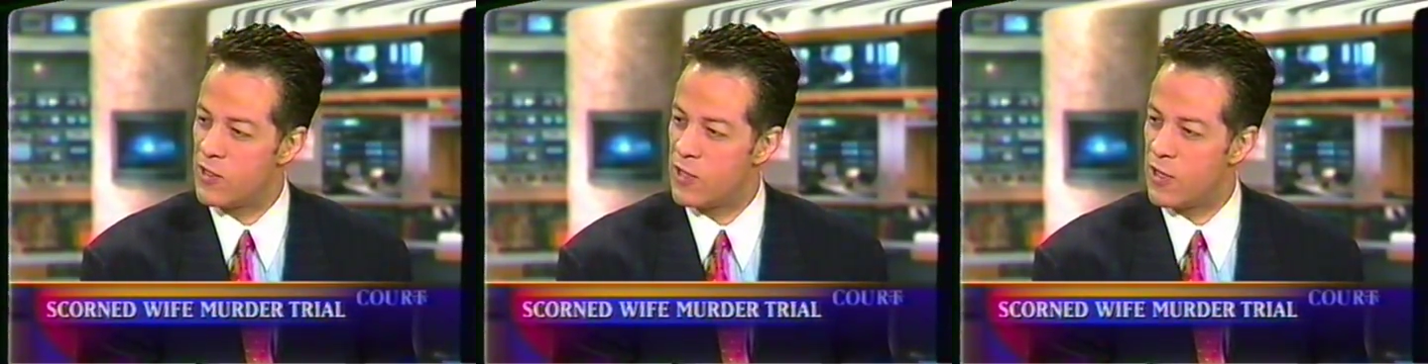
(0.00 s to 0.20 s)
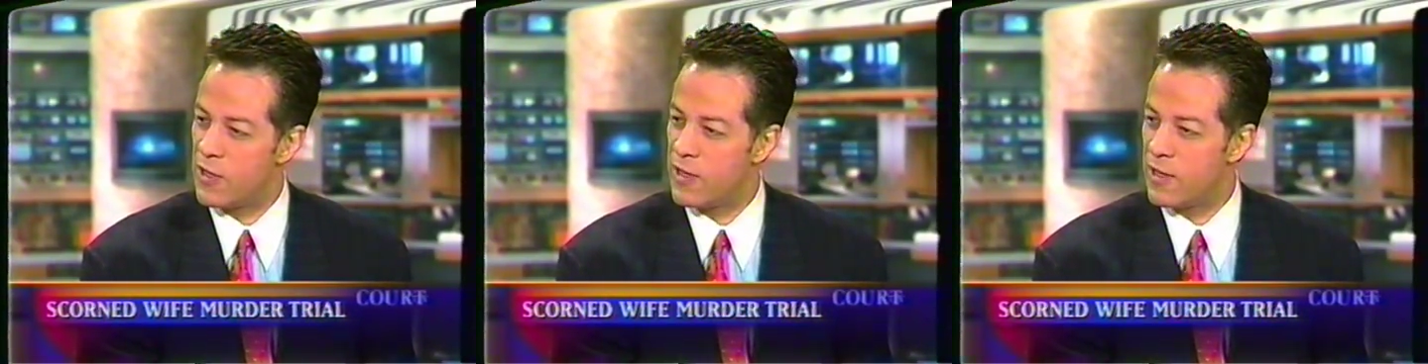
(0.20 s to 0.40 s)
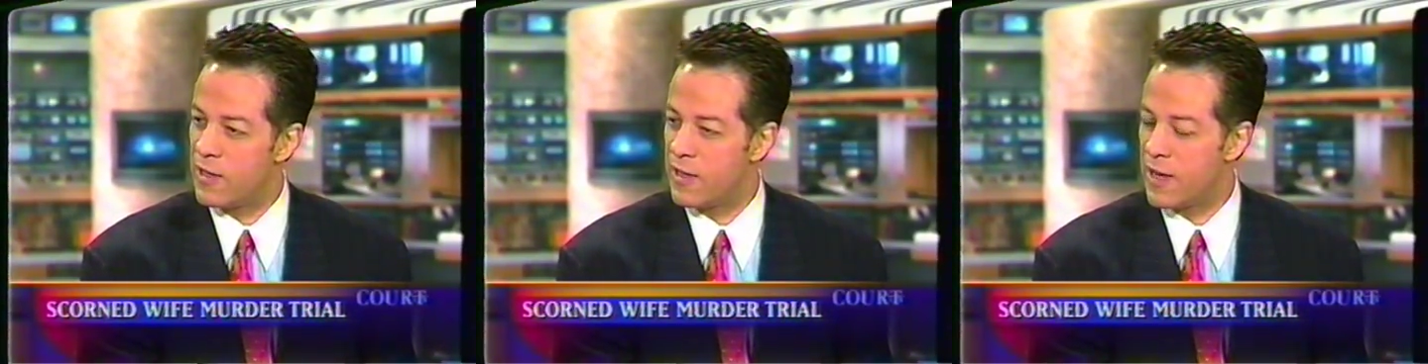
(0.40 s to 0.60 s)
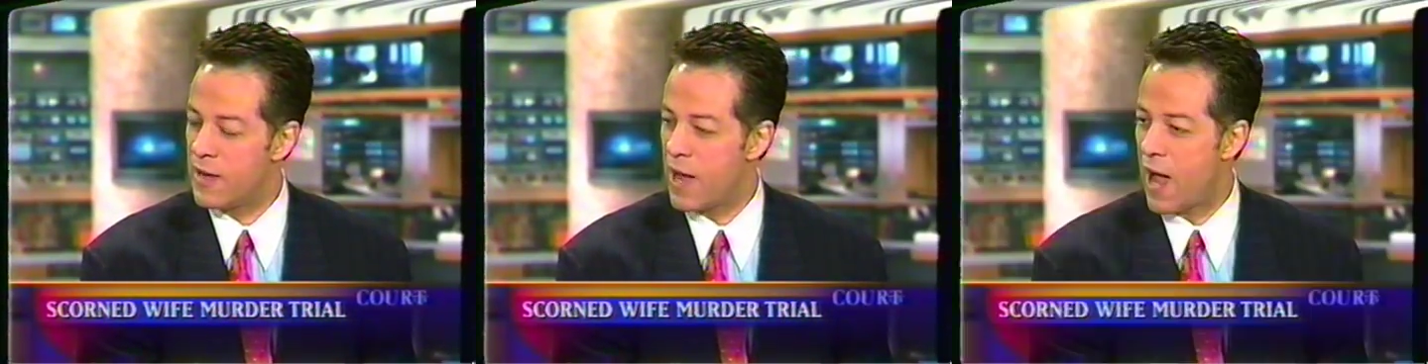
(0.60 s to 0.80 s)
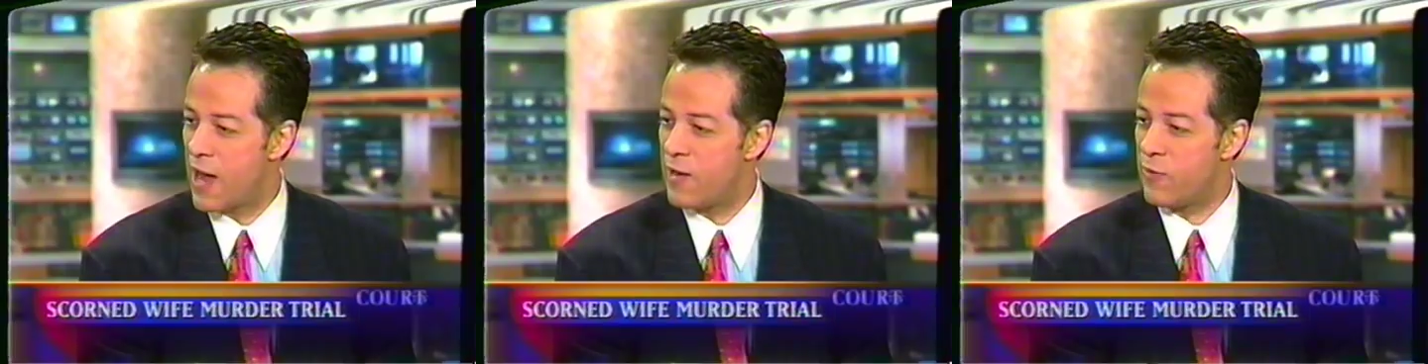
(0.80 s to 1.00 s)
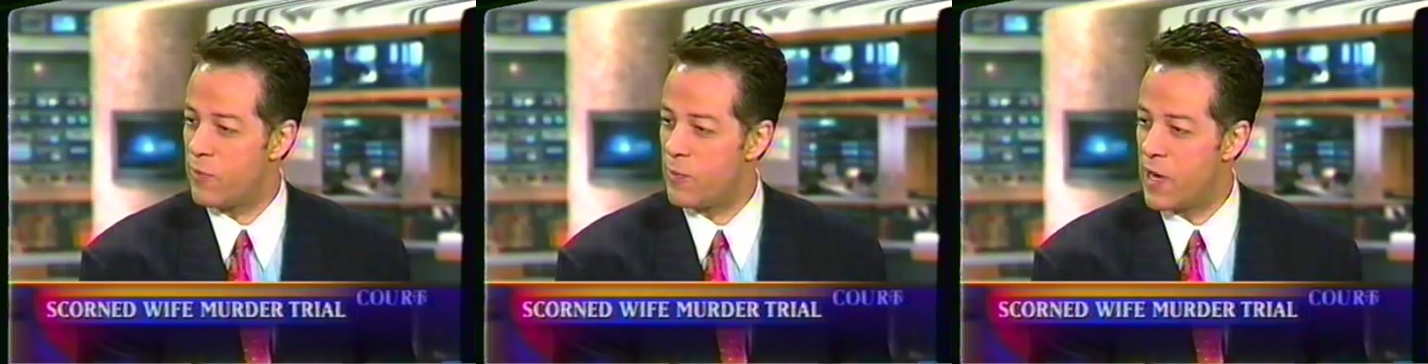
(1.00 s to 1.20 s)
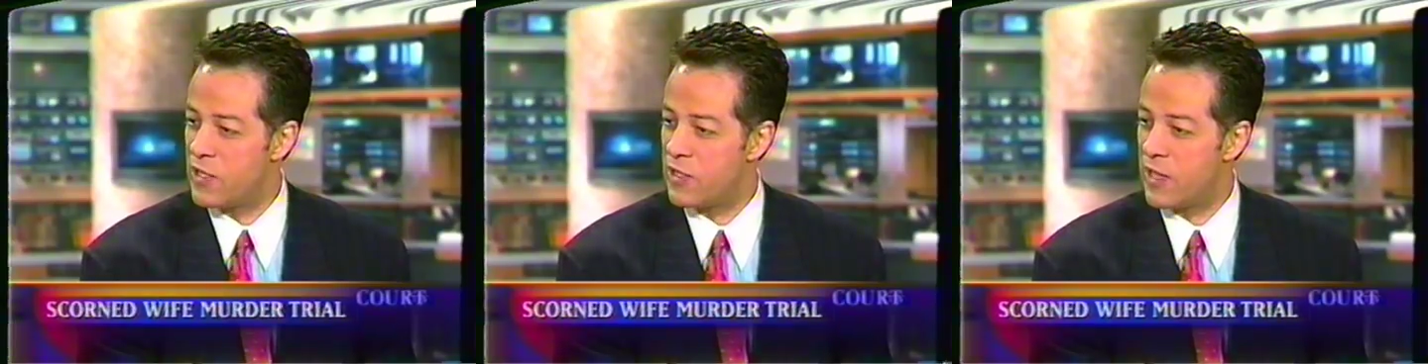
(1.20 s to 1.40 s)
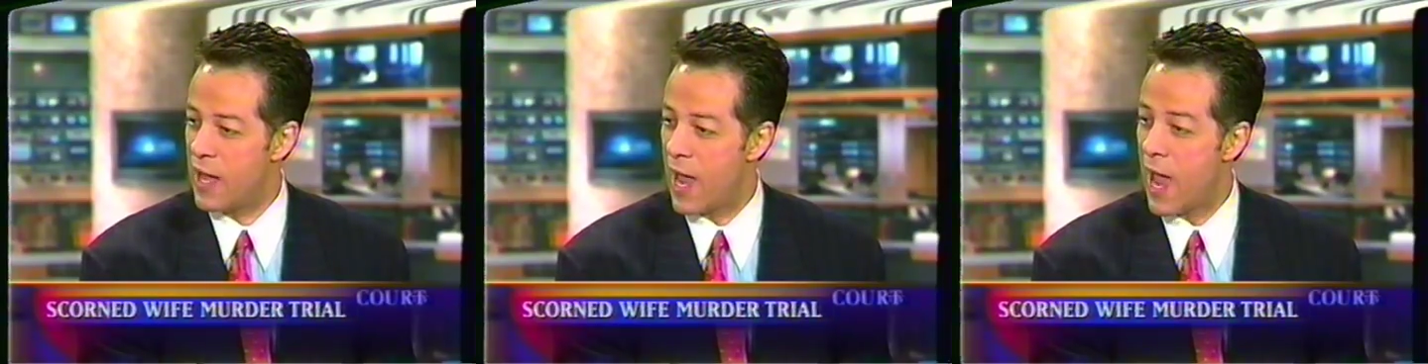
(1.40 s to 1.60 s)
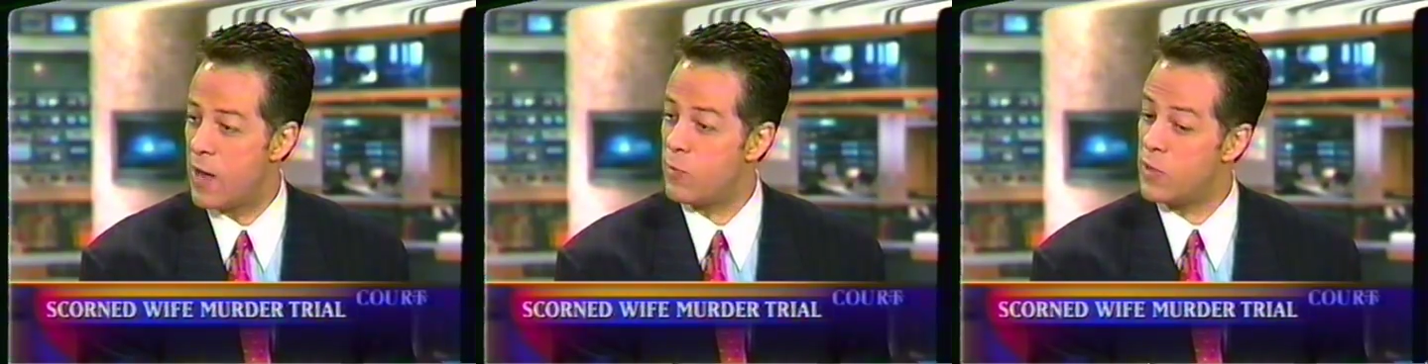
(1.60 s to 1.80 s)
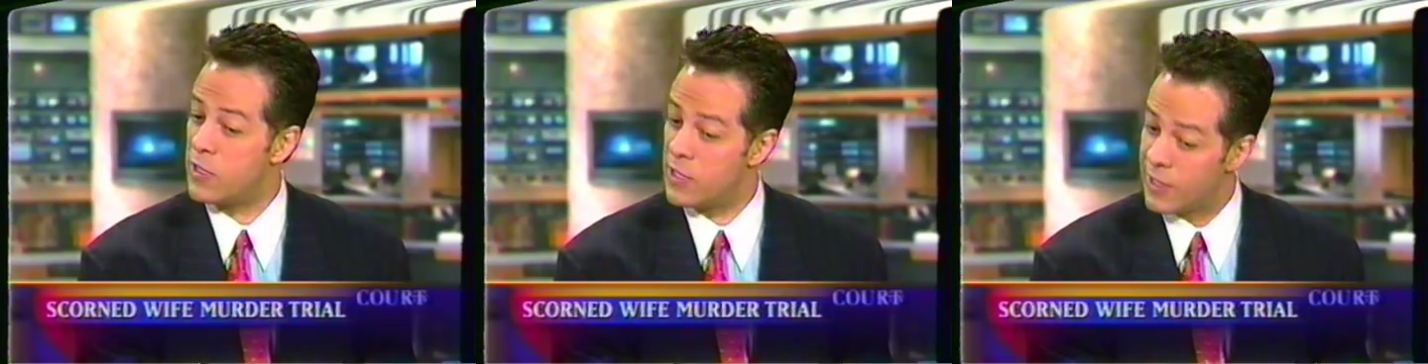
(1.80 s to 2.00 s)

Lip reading: so the only hot information they had was